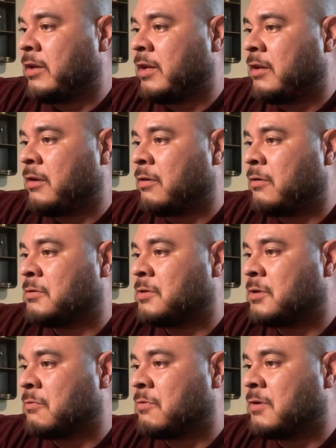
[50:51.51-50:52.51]
Getting closer
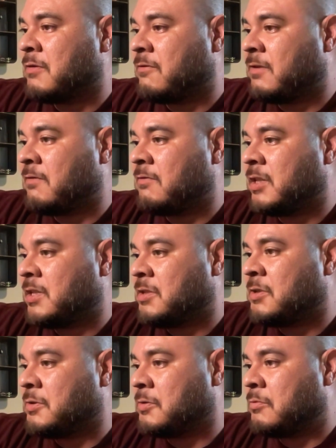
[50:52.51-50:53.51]
to
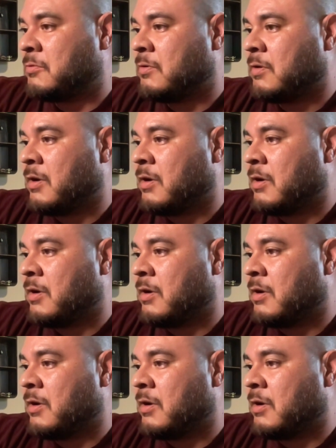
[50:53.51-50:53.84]
152